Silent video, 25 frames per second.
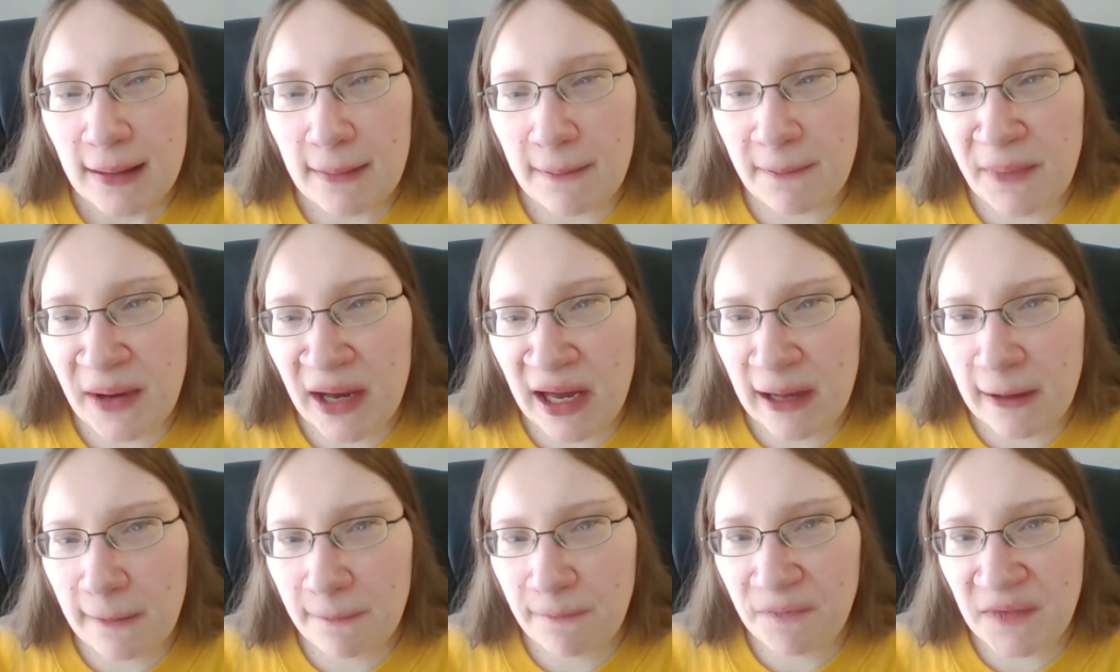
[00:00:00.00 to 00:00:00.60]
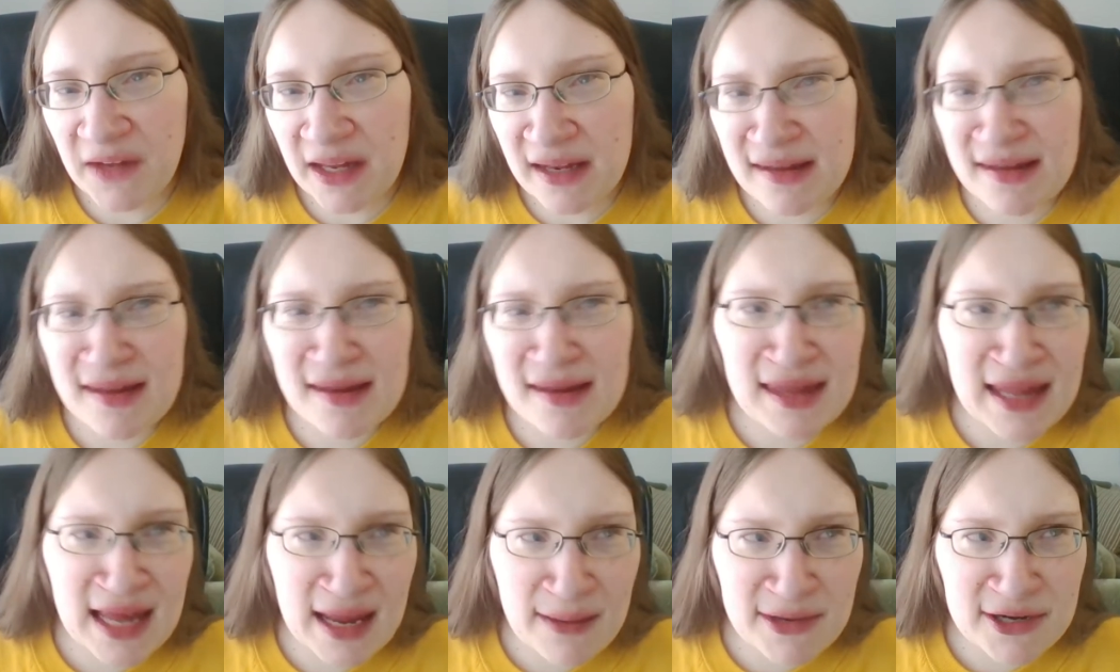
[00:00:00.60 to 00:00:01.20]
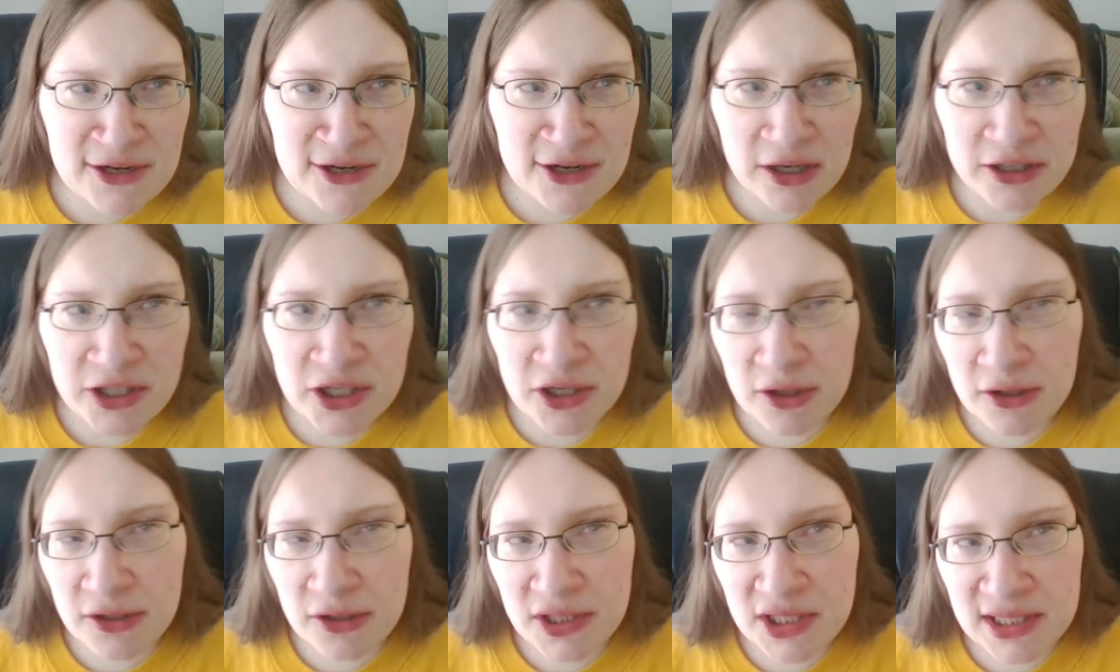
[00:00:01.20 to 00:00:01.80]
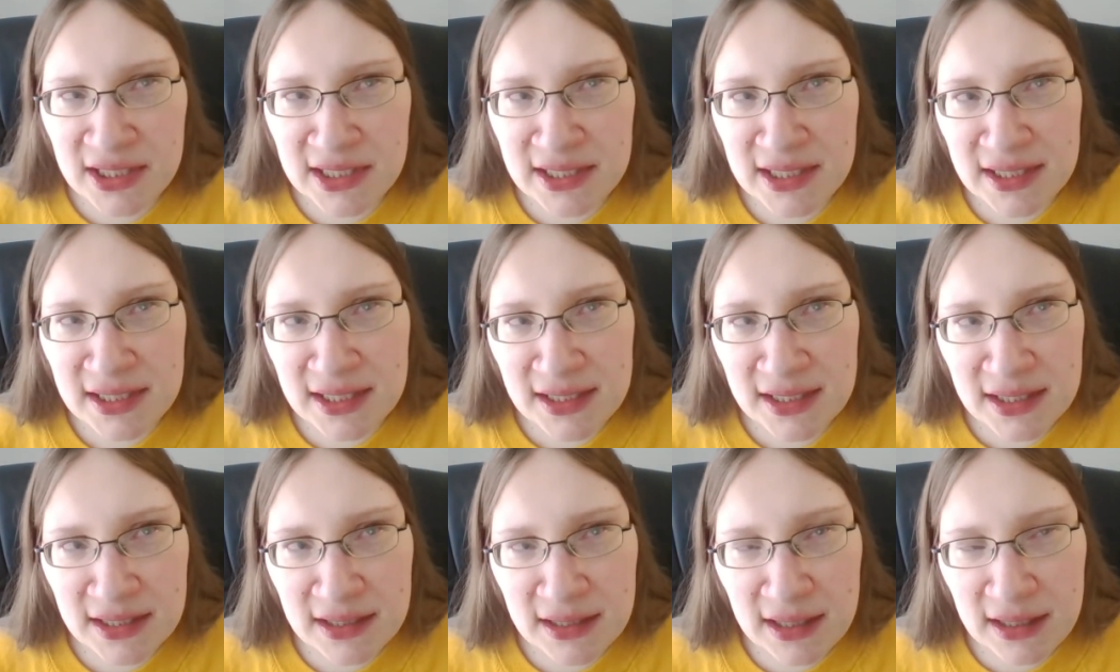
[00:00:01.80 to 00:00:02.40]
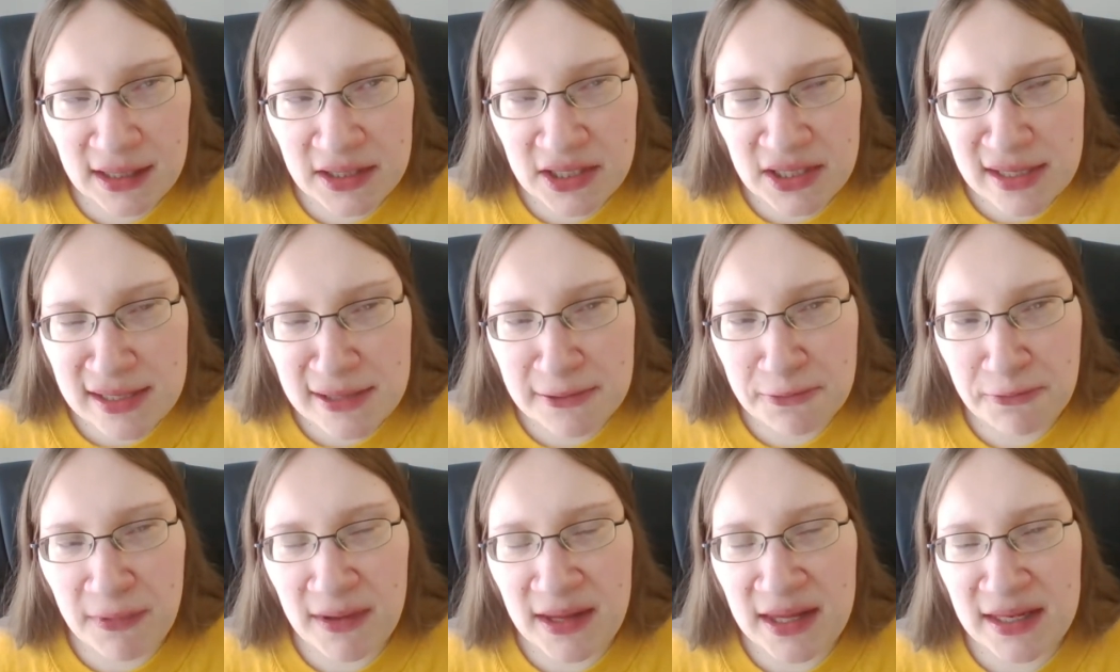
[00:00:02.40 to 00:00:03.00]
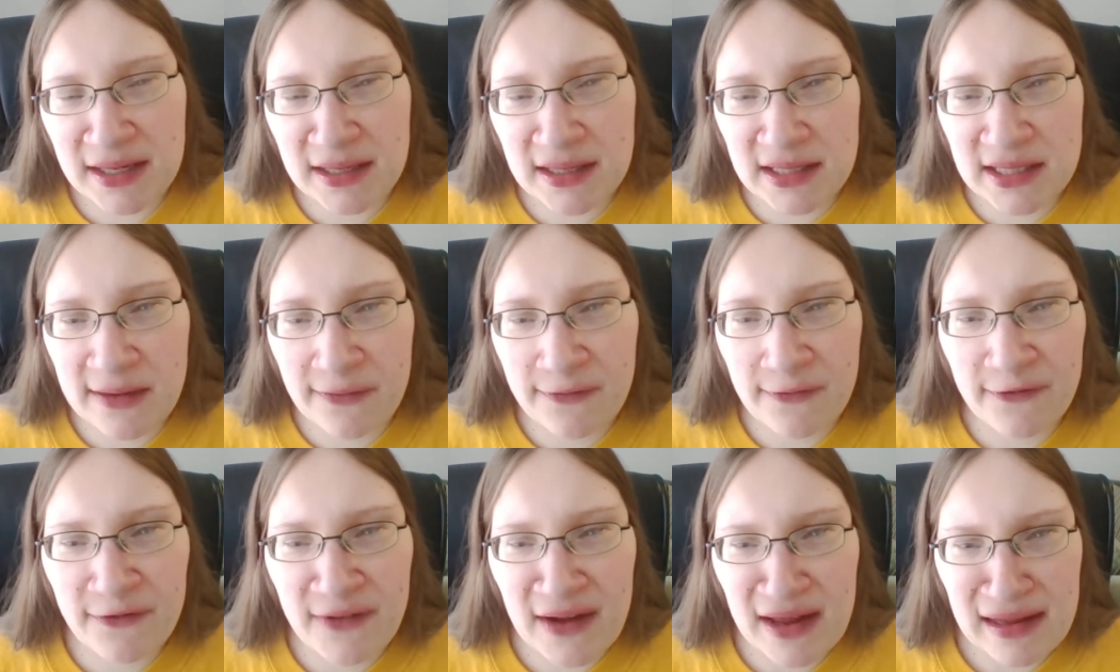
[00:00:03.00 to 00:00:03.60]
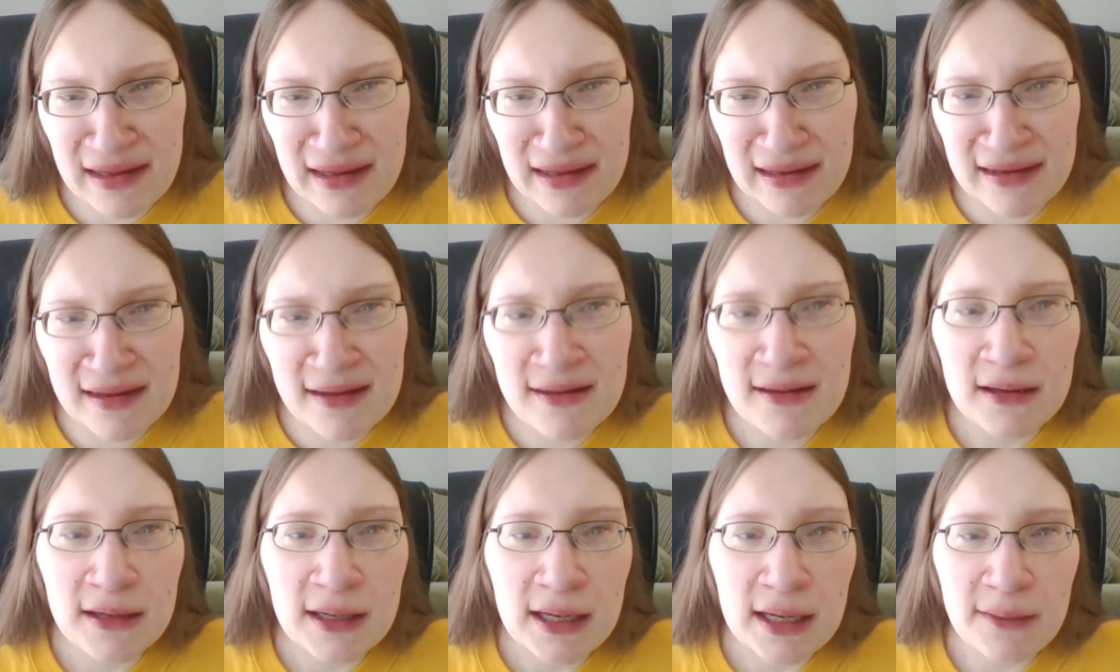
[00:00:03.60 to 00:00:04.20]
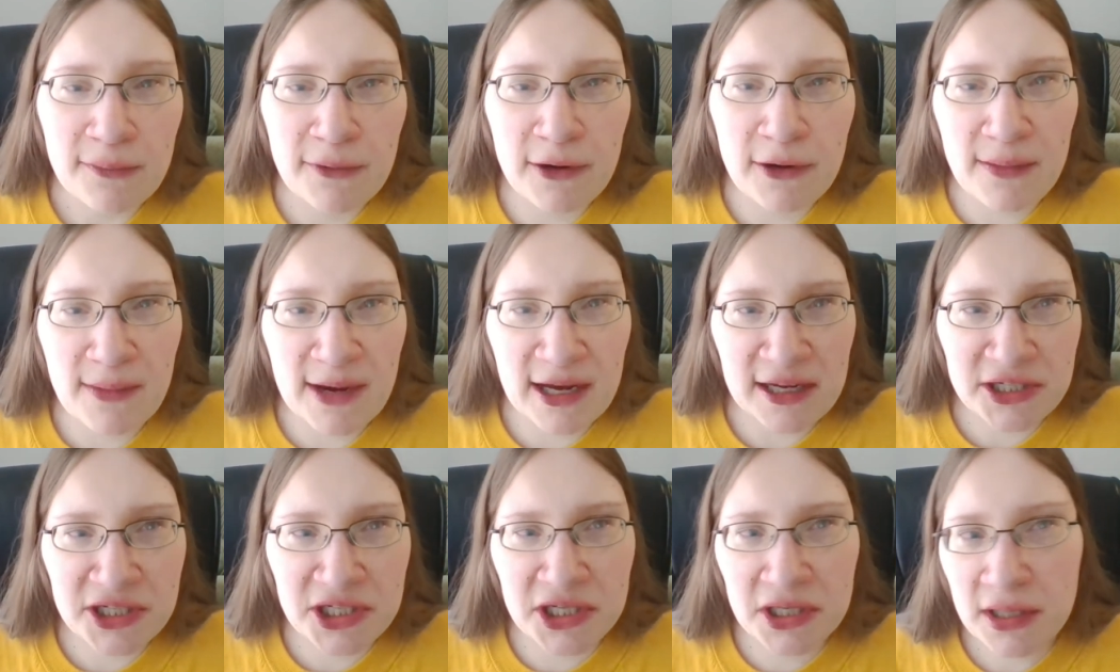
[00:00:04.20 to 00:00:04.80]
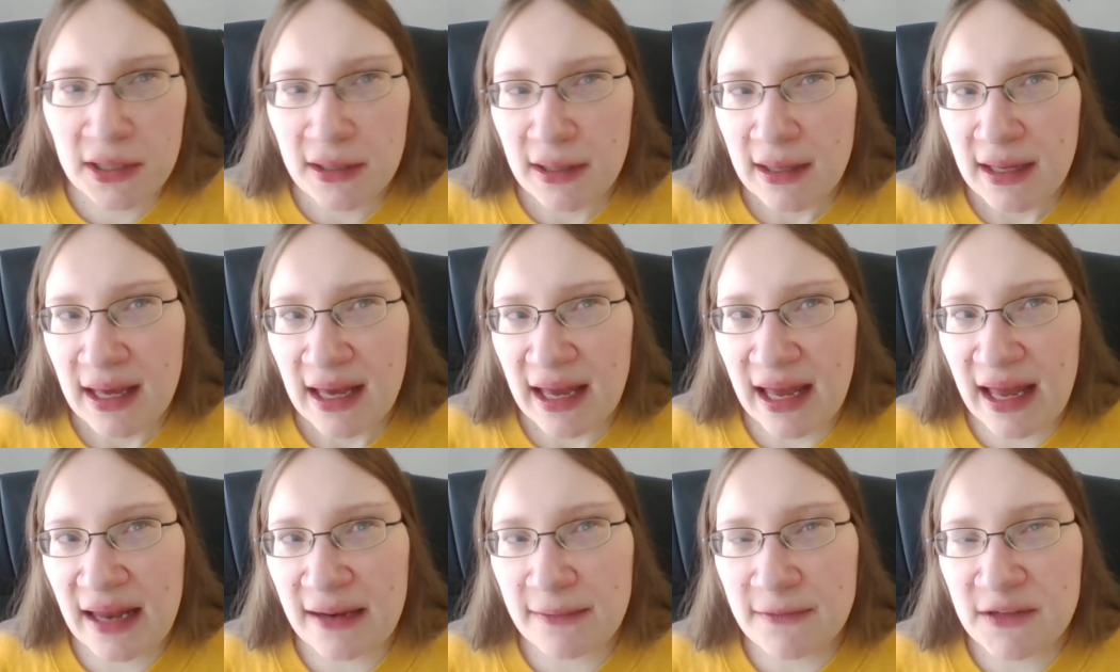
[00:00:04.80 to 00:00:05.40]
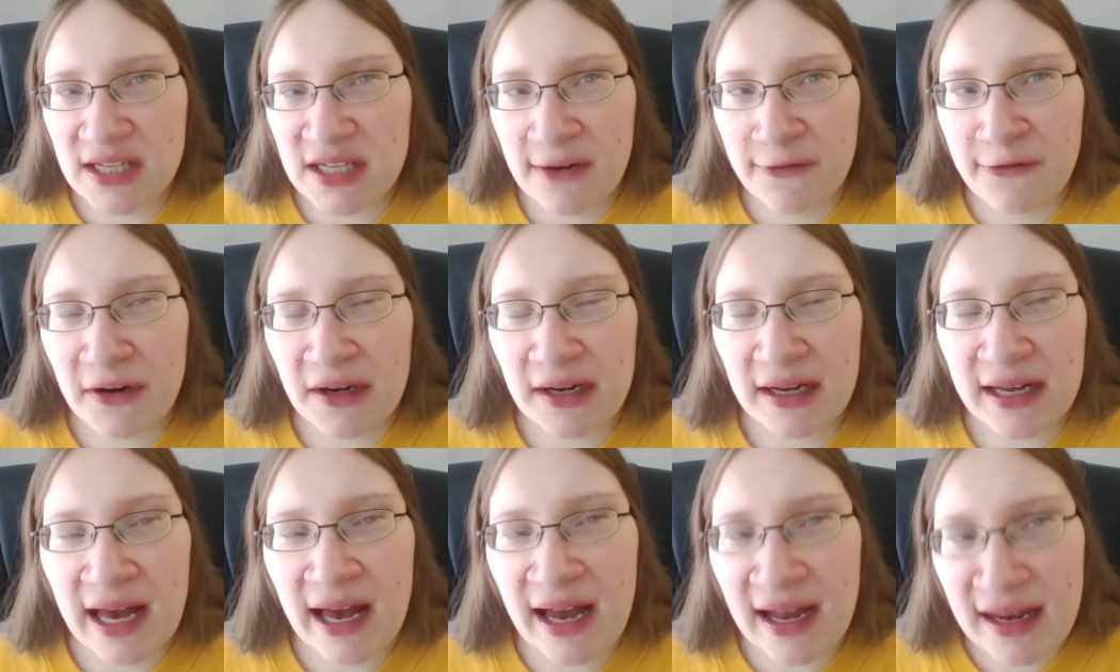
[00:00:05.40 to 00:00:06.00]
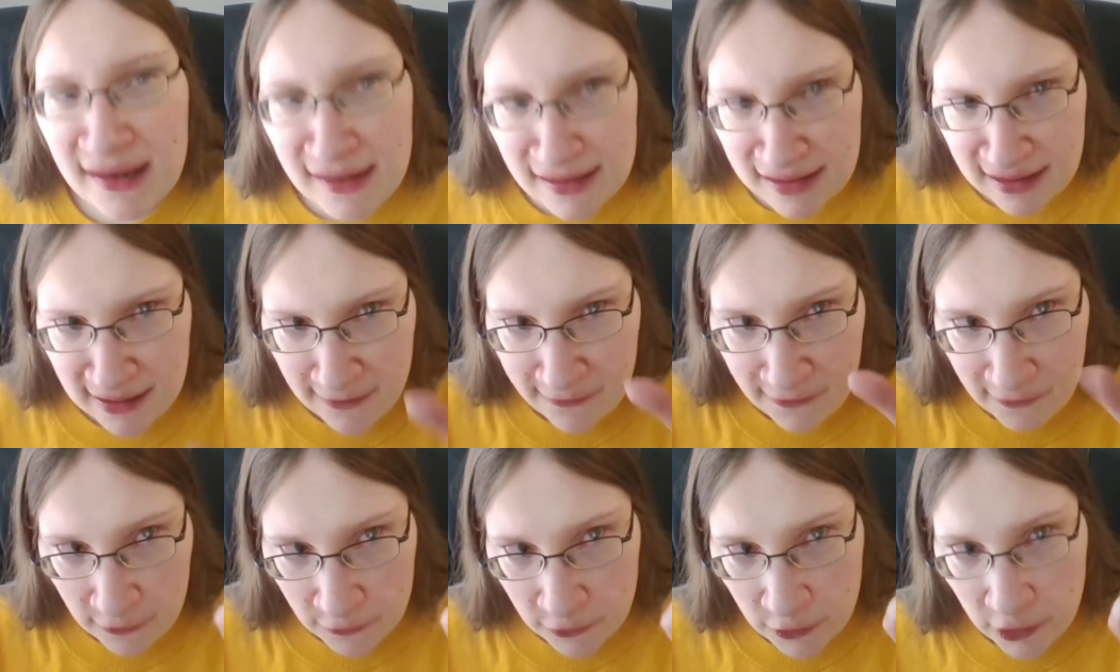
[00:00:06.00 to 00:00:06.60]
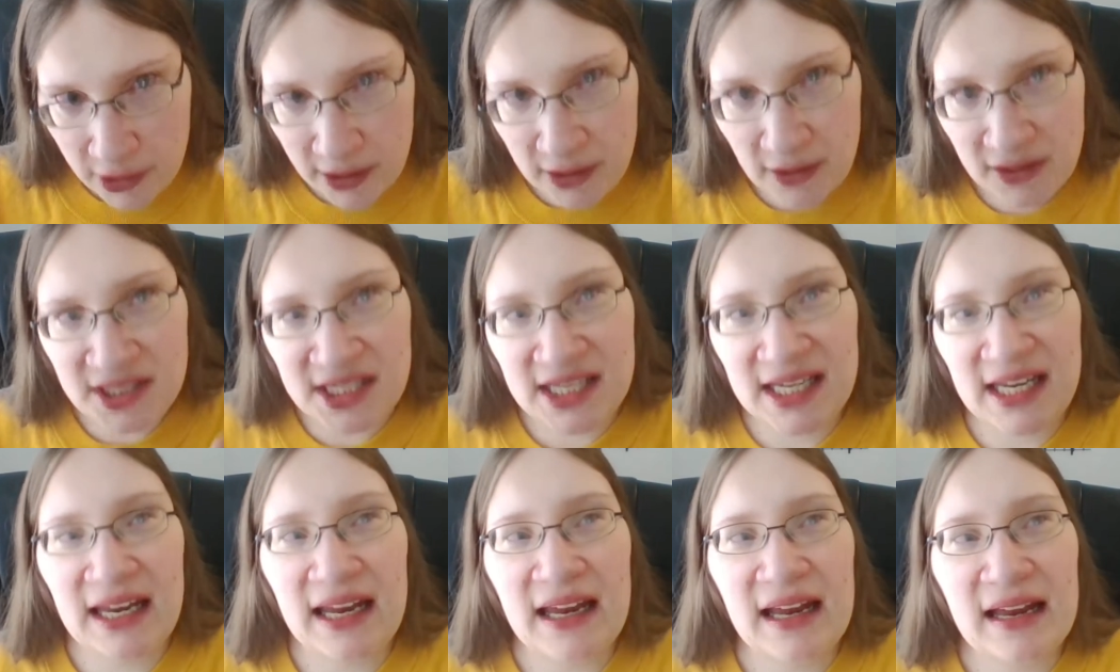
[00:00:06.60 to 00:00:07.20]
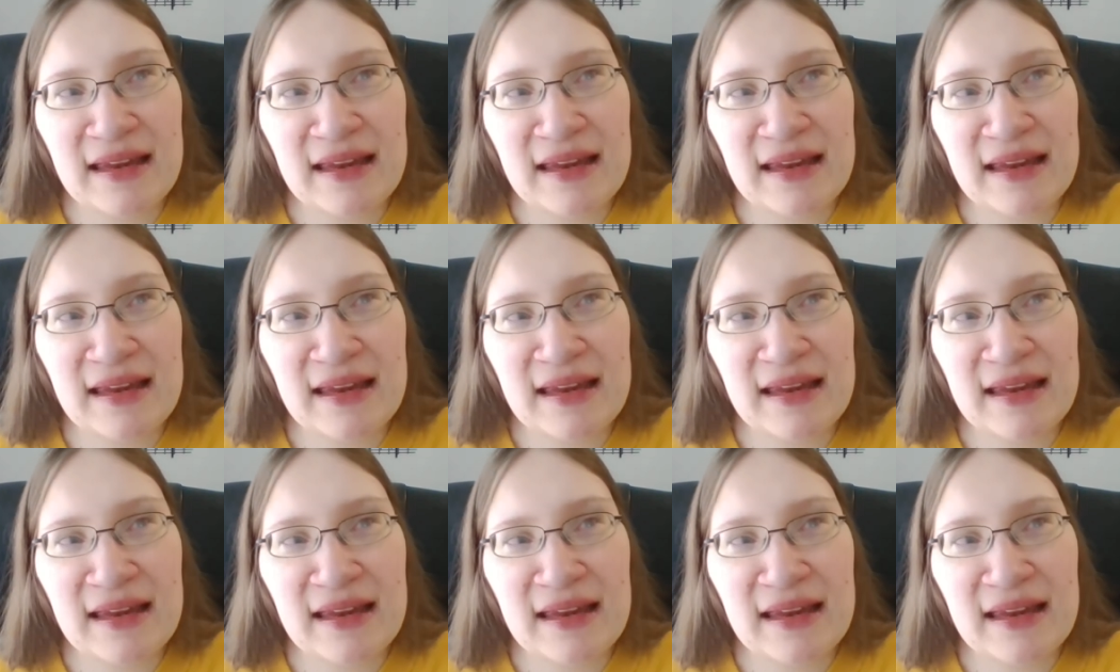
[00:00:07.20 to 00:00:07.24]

but it's the same structure, just uh, just with different faces pretty much, and different kinds of royalty.